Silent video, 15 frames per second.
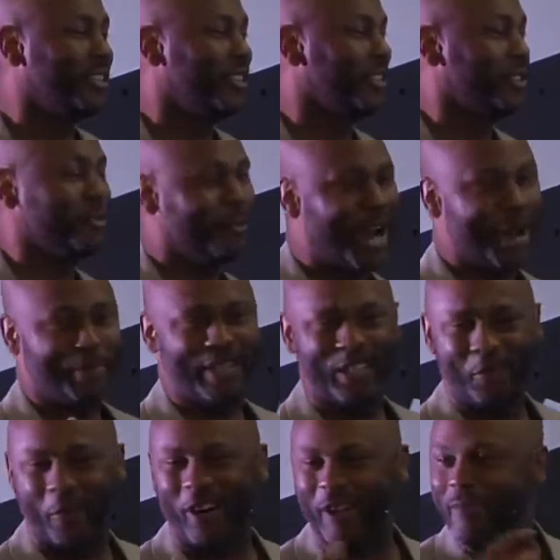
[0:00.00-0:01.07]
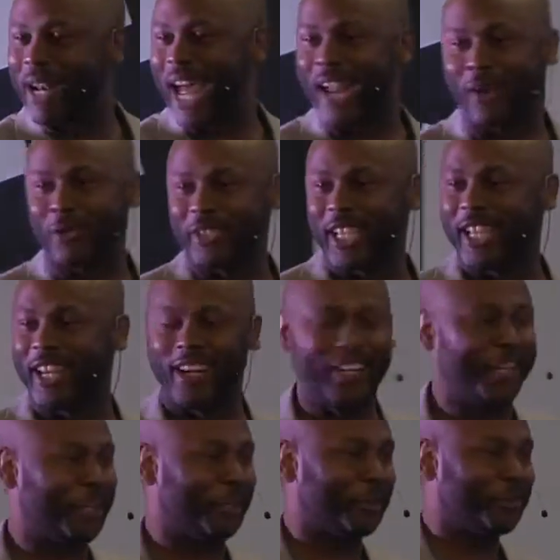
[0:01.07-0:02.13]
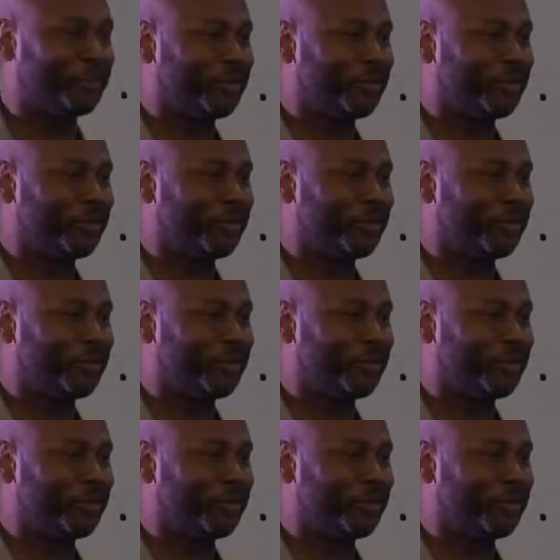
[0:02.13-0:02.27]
you might be the one, but I ain't going to say that here.